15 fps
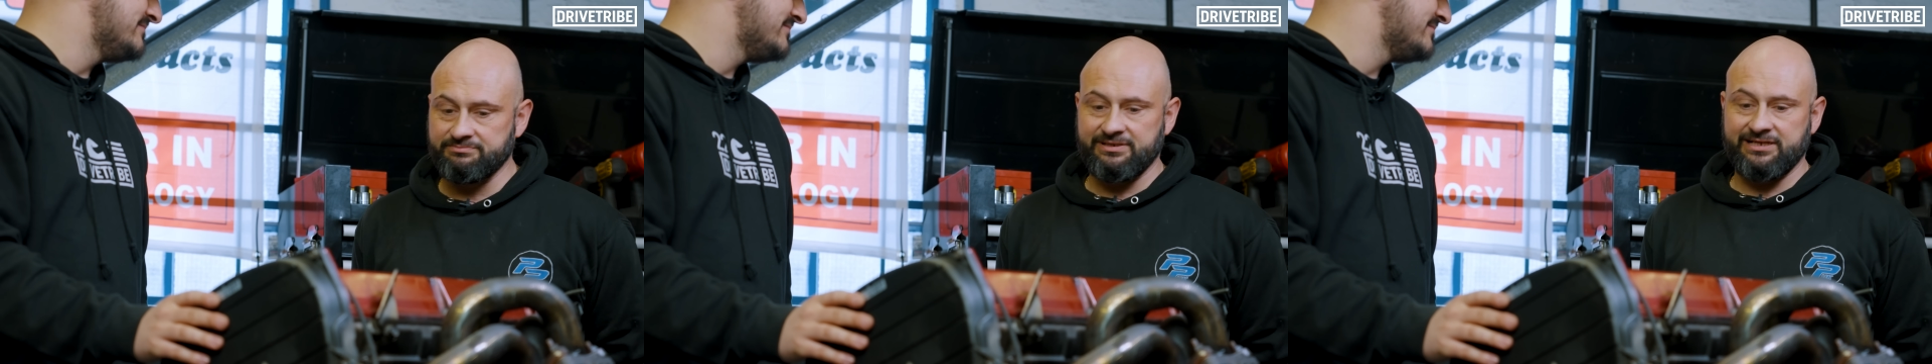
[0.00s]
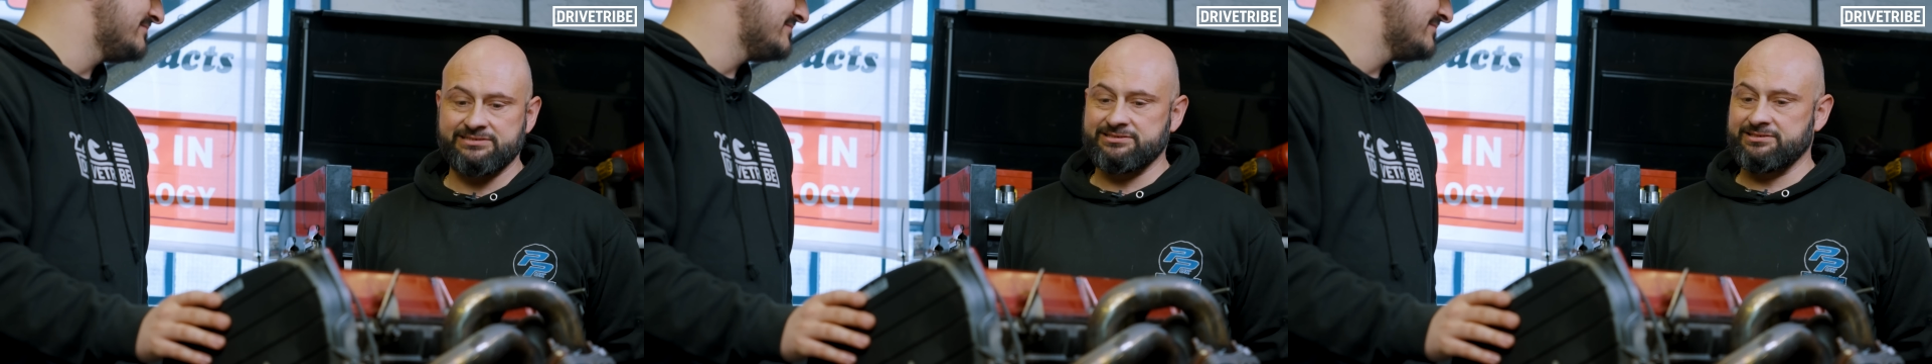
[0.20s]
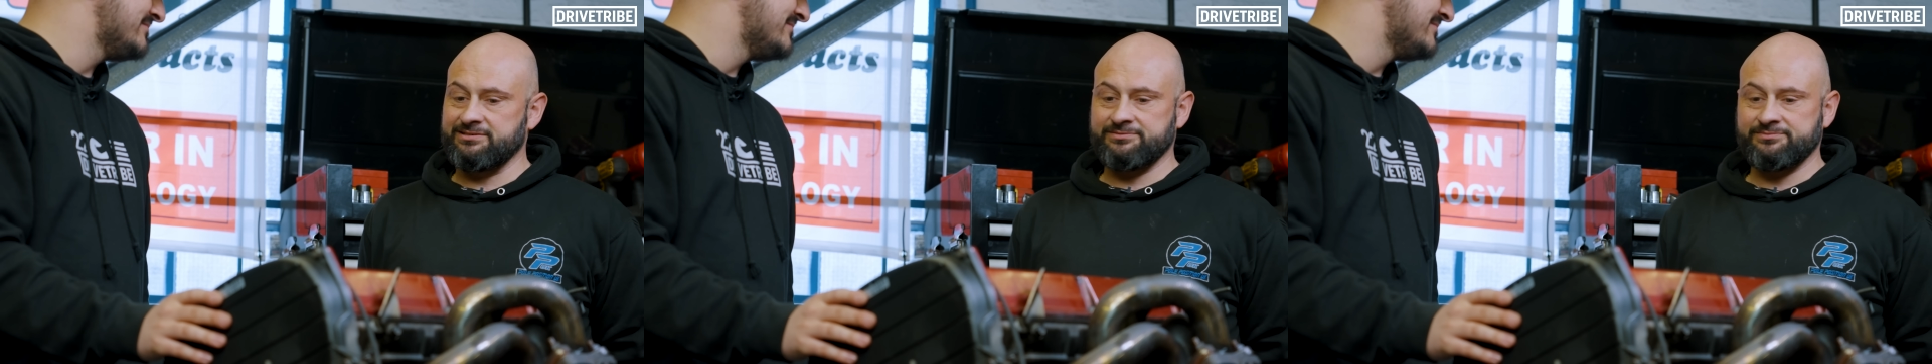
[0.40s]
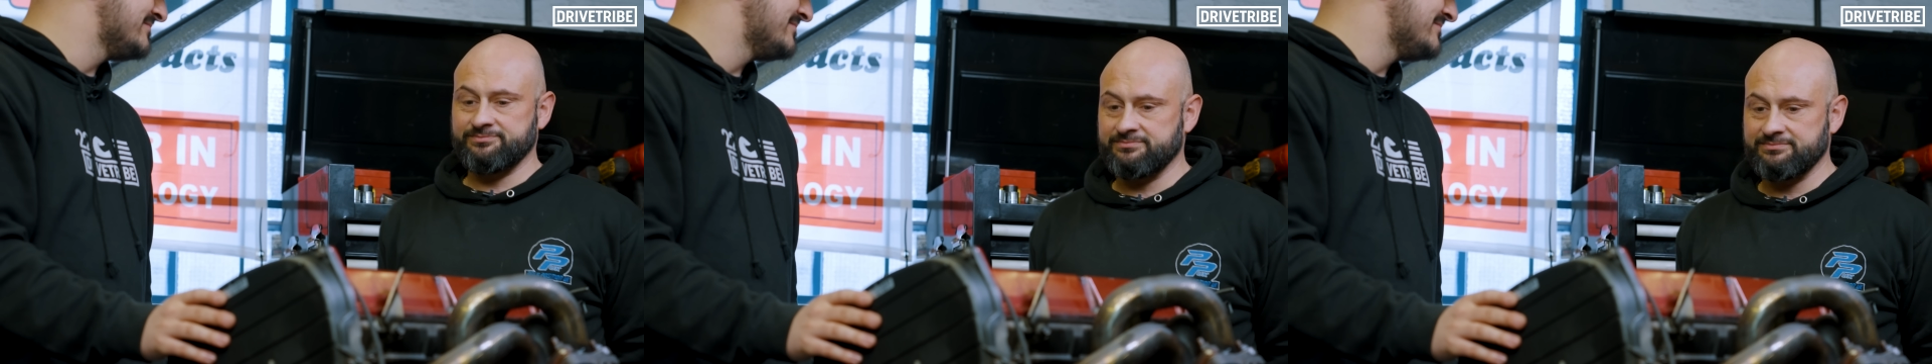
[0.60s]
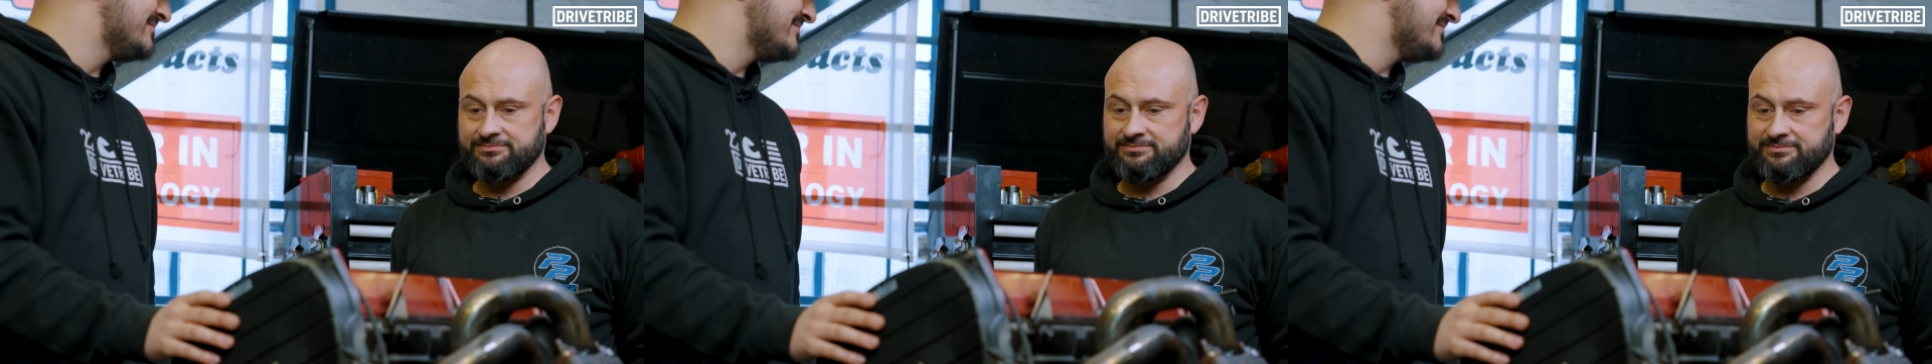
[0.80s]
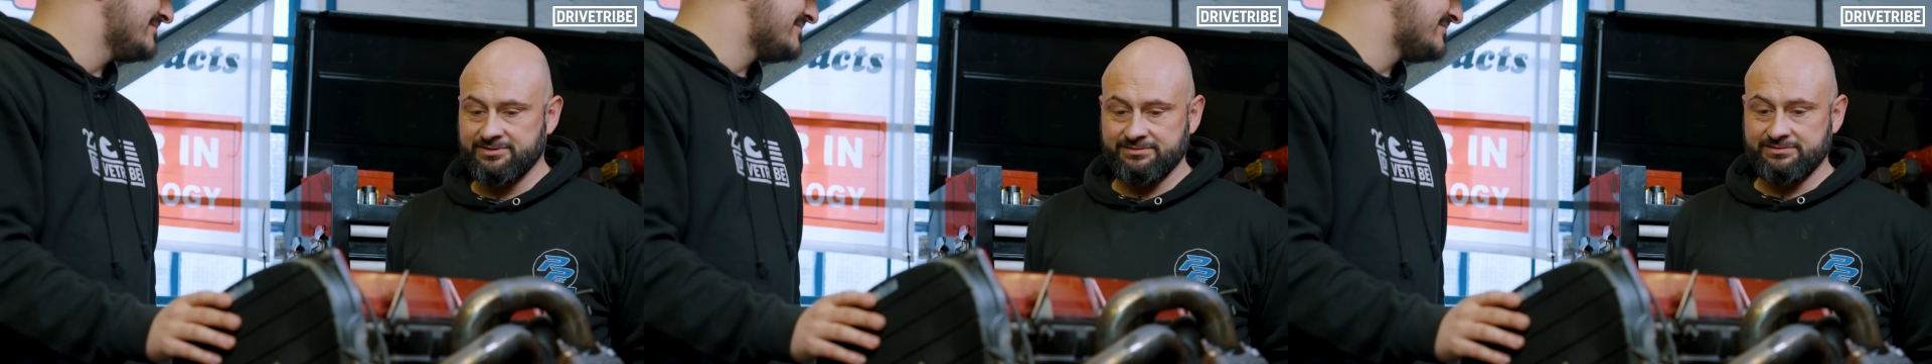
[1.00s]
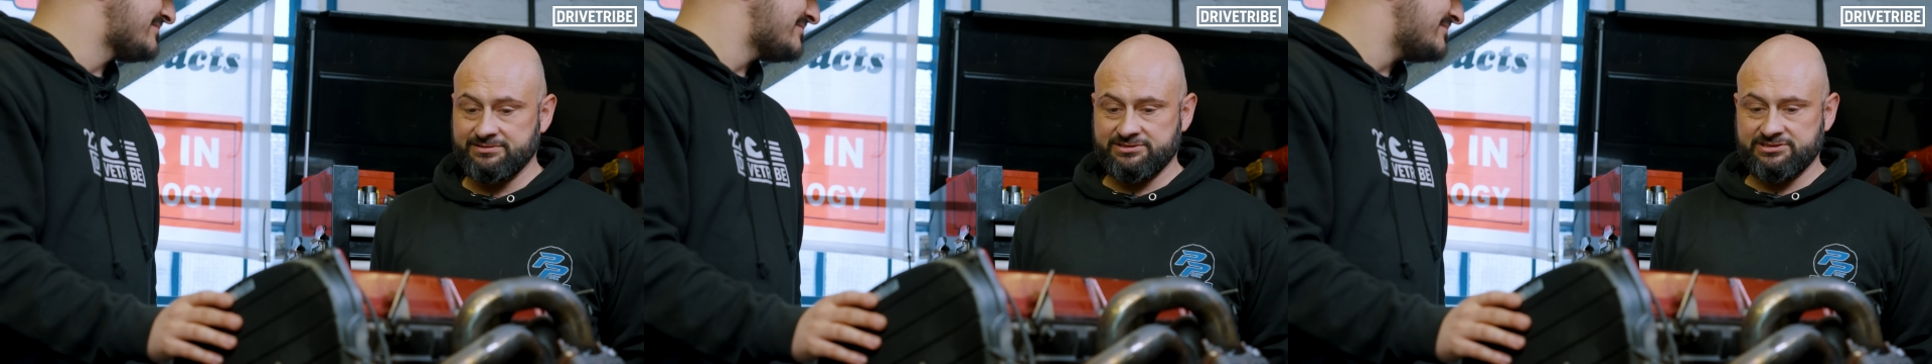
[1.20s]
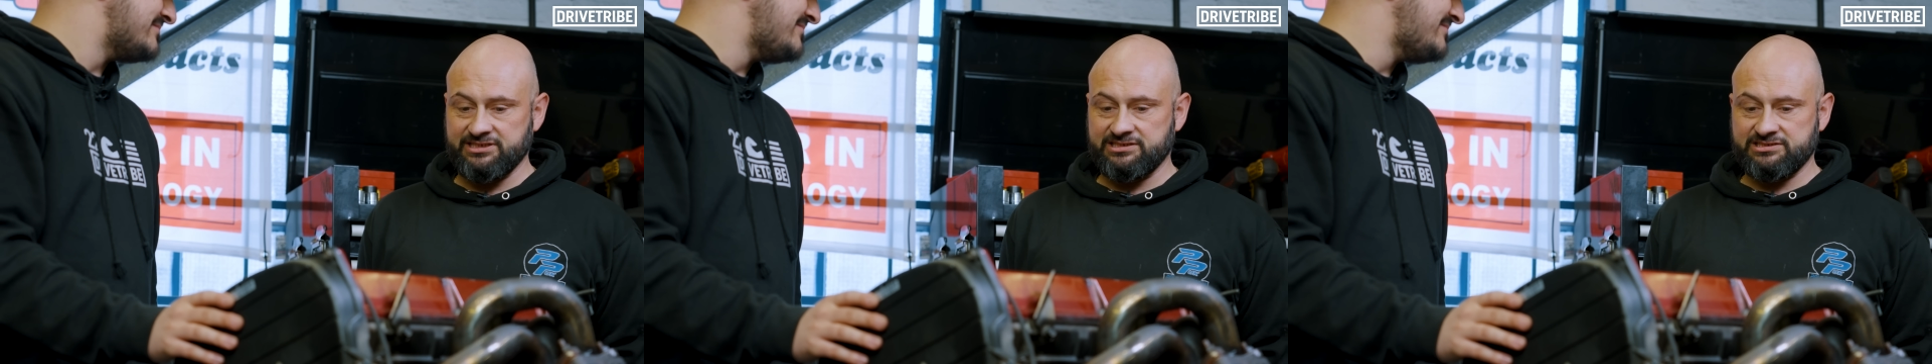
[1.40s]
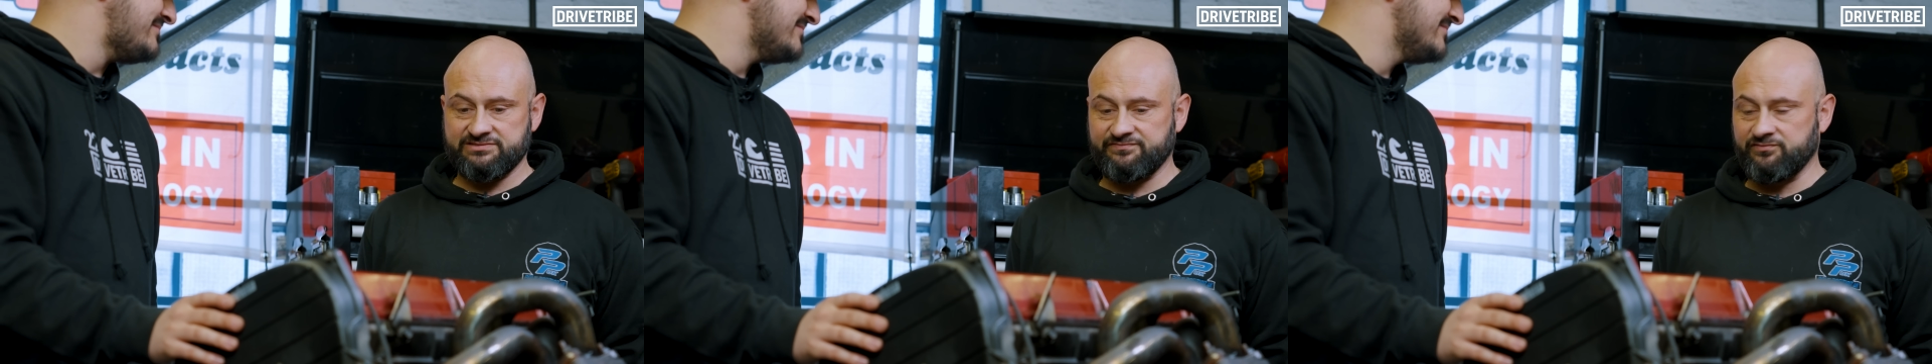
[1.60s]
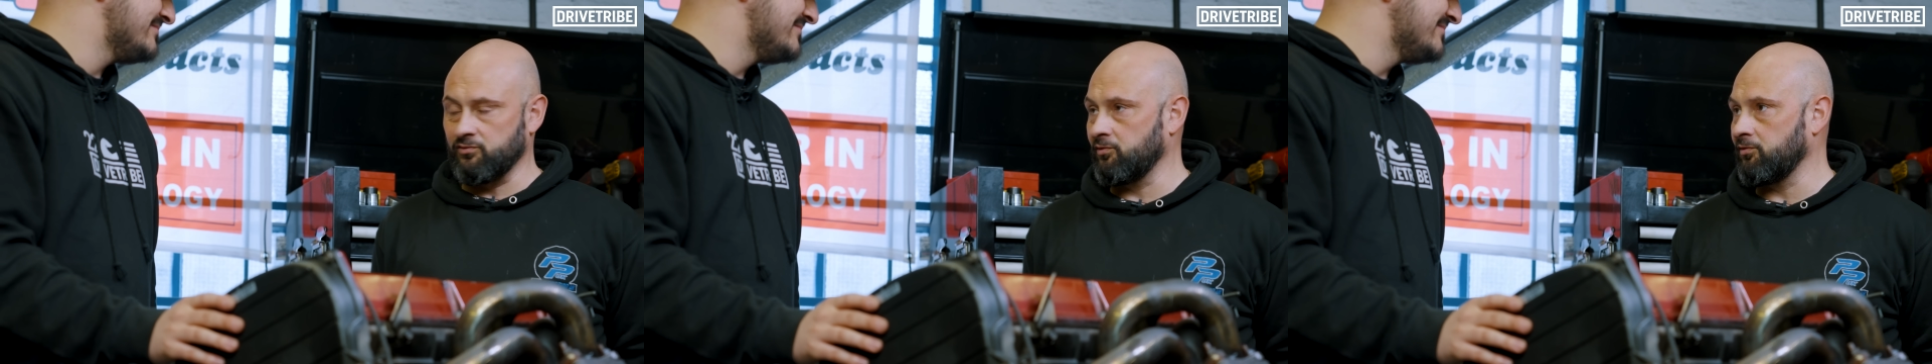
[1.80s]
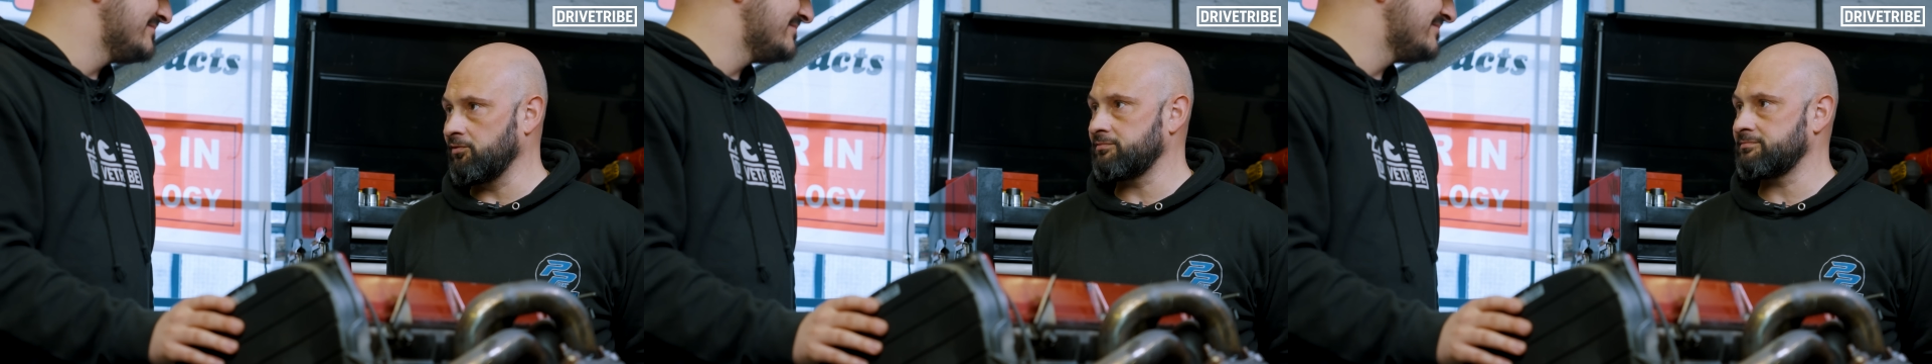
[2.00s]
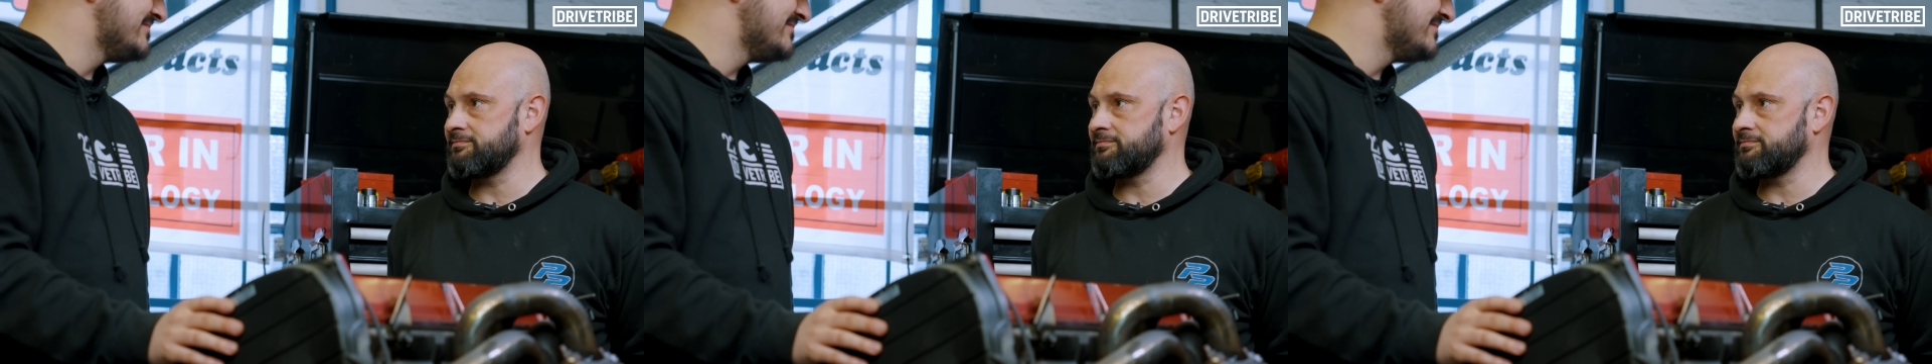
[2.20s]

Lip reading: matter 6, 4,